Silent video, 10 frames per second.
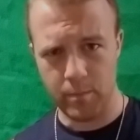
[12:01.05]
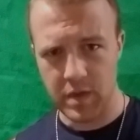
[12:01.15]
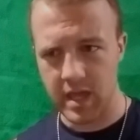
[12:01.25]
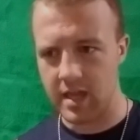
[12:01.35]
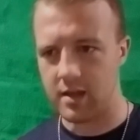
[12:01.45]

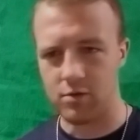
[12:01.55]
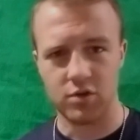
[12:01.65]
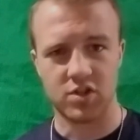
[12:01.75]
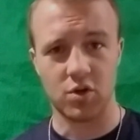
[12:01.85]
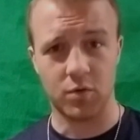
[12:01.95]
big, you
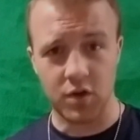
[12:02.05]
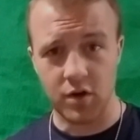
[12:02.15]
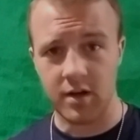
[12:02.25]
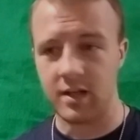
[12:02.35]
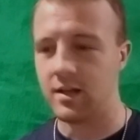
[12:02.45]
look so
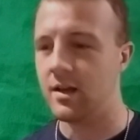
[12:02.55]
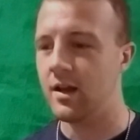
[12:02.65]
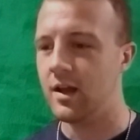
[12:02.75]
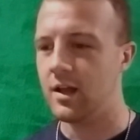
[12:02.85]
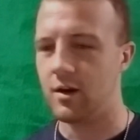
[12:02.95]
good.
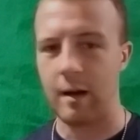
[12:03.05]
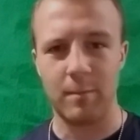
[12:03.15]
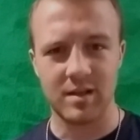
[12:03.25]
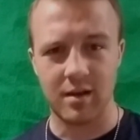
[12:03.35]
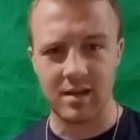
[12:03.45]

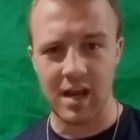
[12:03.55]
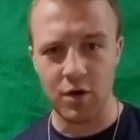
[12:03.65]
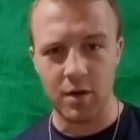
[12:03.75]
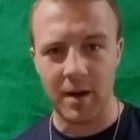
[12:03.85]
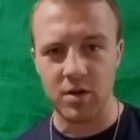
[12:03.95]
I've been
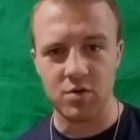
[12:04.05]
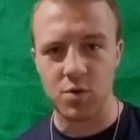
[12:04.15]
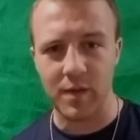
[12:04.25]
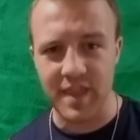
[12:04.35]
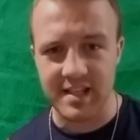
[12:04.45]
hearing about you
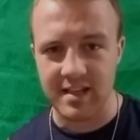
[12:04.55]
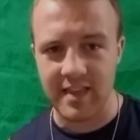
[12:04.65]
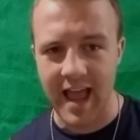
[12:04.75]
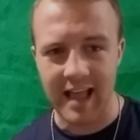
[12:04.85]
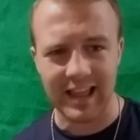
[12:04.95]
doing this
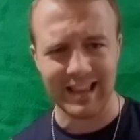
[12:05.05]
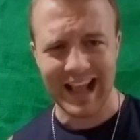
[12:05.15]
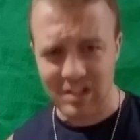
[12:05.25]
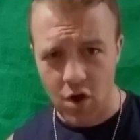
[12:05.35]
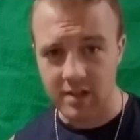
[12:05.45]
and that.
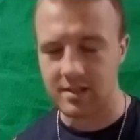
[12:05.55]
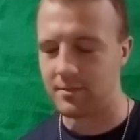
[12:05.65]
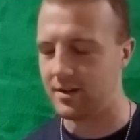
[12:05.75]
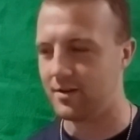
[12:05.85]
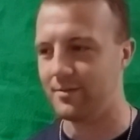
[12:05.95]
That's
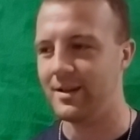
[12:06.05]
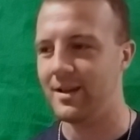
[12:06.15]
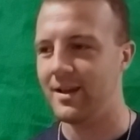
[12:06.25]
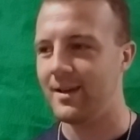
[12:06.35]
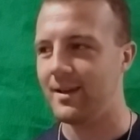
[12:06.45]
awesome. And
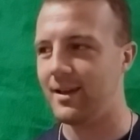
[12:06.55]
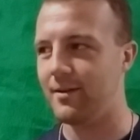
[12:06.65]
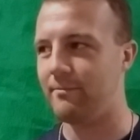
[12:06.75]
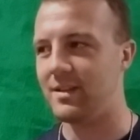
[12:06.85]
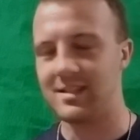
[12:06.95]

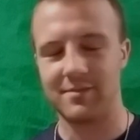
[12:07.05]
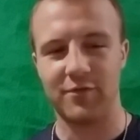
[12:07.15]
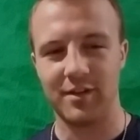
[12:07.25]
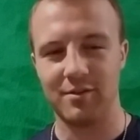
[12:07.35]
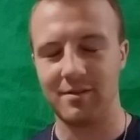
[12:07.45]

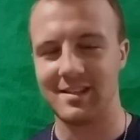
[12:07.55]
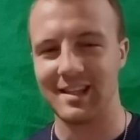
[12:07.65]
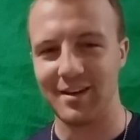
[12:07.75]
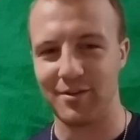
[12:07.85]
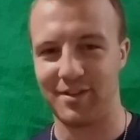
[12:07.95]
it's
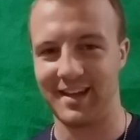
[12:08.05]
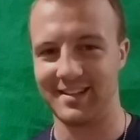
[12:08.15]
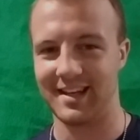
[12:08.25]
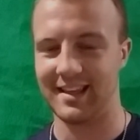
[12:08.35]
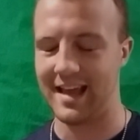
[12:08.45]
little
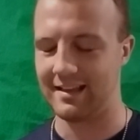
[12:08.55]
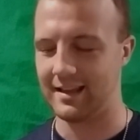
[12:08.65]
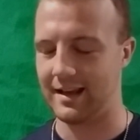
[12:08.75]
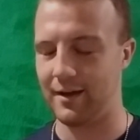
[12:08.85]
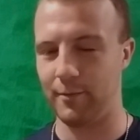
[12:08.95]
things like
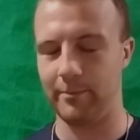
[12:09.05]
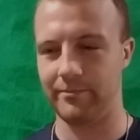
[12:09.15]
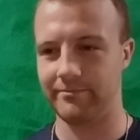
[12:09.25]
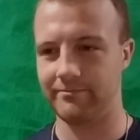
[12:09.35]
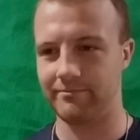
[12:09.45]
that help
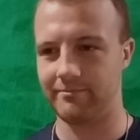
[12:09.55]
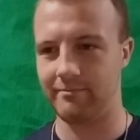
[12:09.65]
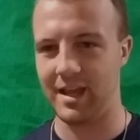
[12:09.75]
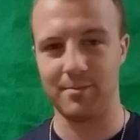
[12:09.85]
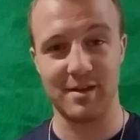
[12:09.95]

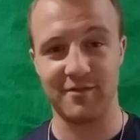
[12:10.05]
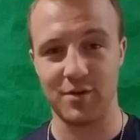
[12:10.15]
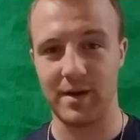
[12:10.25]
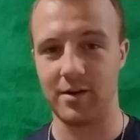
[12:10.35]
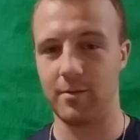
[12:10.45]
make me
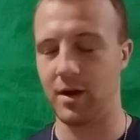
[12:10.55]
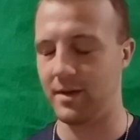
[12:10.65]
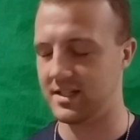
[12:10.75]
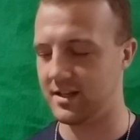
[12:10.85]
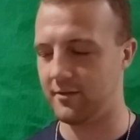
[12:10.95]
feel better about
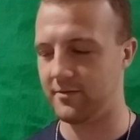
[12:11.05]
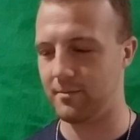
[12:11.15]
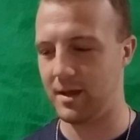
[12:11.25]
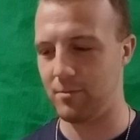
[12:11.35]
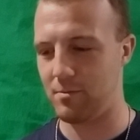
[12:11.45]
myself
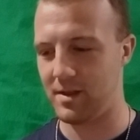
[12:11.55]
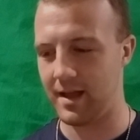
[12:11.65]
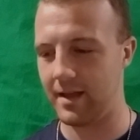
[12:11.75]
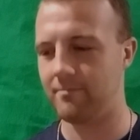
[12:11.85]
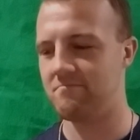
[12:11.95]
and make me be
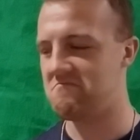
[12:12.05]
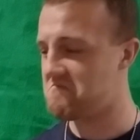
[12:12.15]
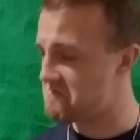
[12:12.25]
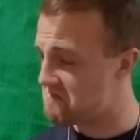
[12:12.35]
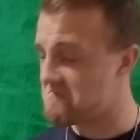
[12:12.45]
like,
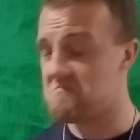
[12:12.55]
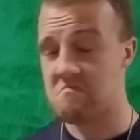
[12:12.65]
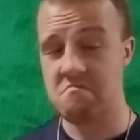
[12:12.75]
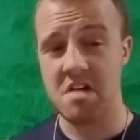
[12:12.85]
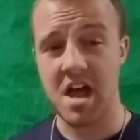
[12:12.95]

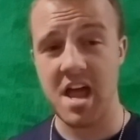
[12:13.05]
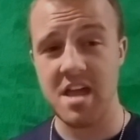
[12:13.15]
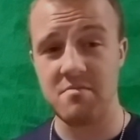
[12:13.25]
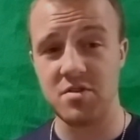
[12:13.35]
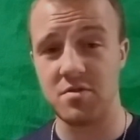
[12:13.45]
I
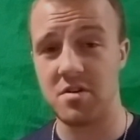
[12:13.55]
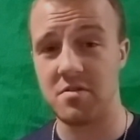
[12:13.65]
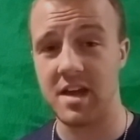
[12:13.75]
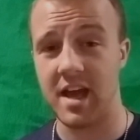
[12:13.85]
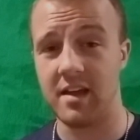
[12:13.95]
am doing
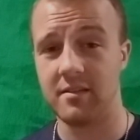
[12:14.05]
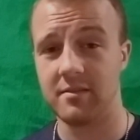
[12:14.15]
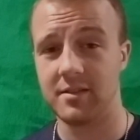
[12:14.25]
okay.